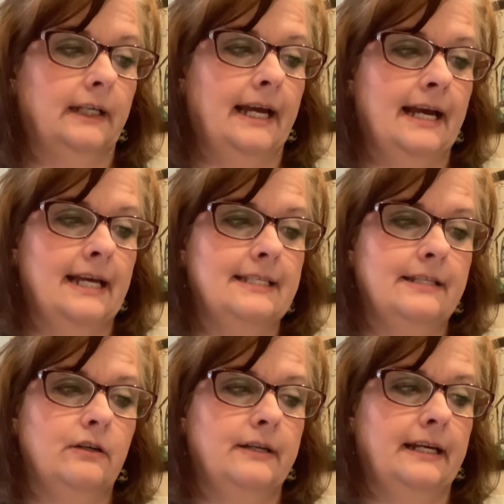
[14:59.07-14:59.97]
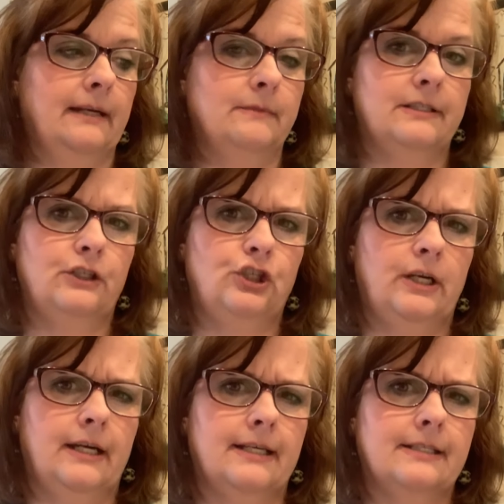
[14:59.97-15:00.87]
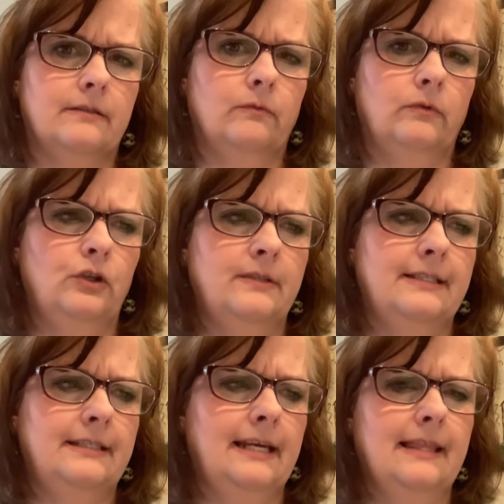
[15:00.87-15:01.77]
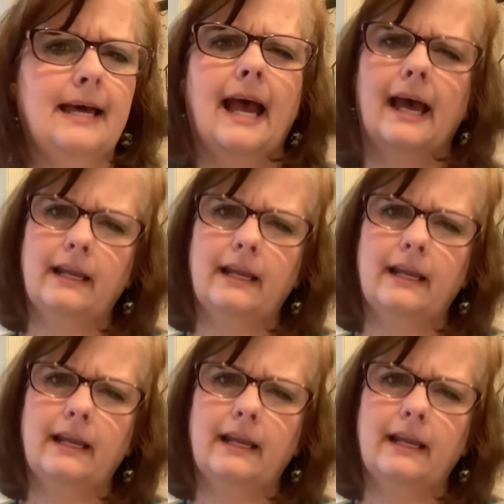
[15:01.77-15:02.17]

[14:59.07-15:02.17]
as their name suggests. When you see that